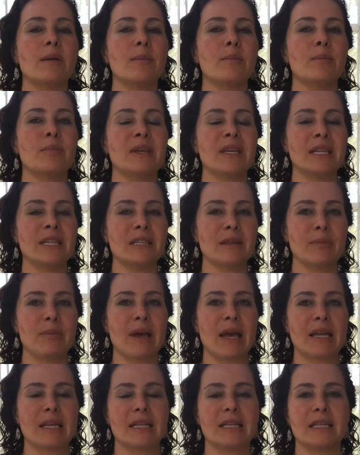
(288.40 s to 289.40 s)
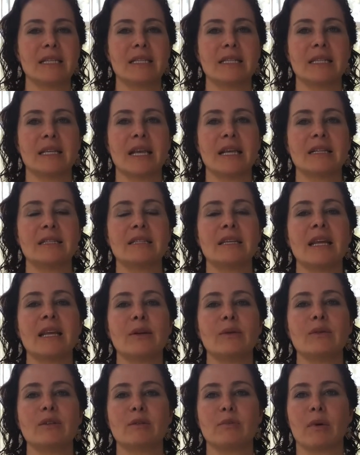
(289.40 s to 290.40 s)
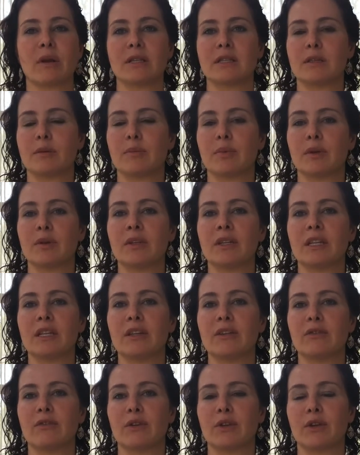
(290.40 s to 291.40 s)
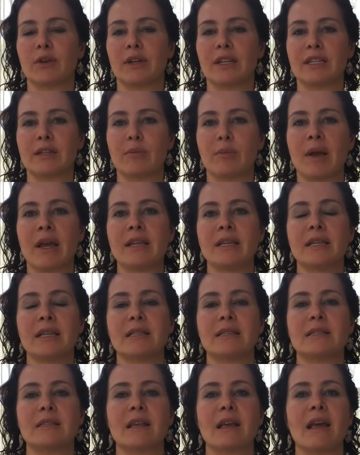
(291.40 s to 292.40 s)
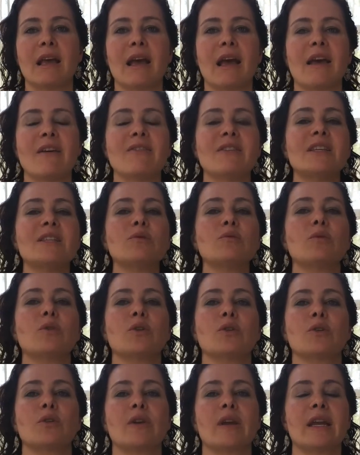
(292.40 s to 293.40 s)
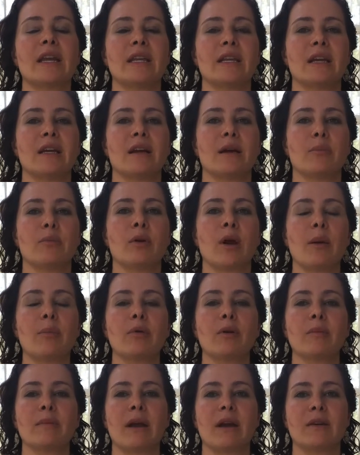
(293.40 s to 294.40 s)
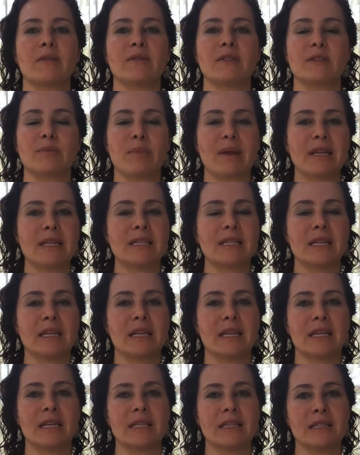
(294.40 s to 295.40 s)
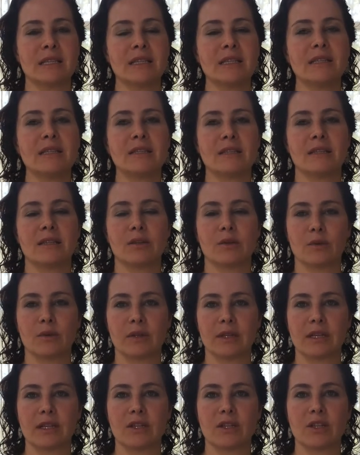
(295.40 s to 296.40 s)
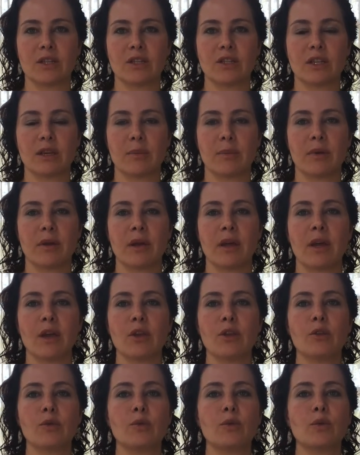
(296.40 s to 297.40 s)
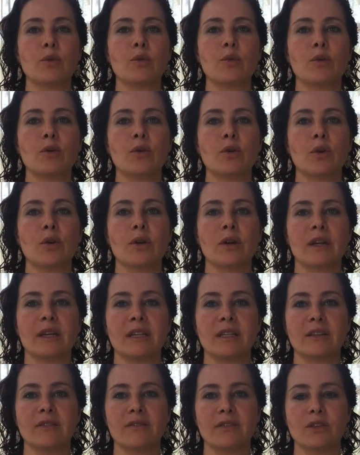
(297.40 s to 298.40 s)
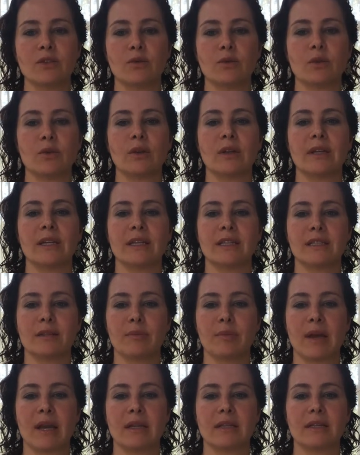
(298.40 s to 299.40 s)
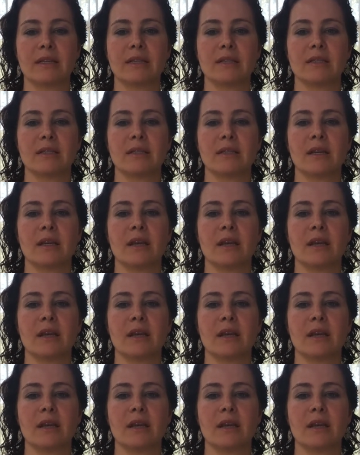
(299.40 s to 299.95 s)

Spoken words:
be independent and take responsibility for your independence, and this will create a proper amount of spacing and distance in the relationship through your individual independence.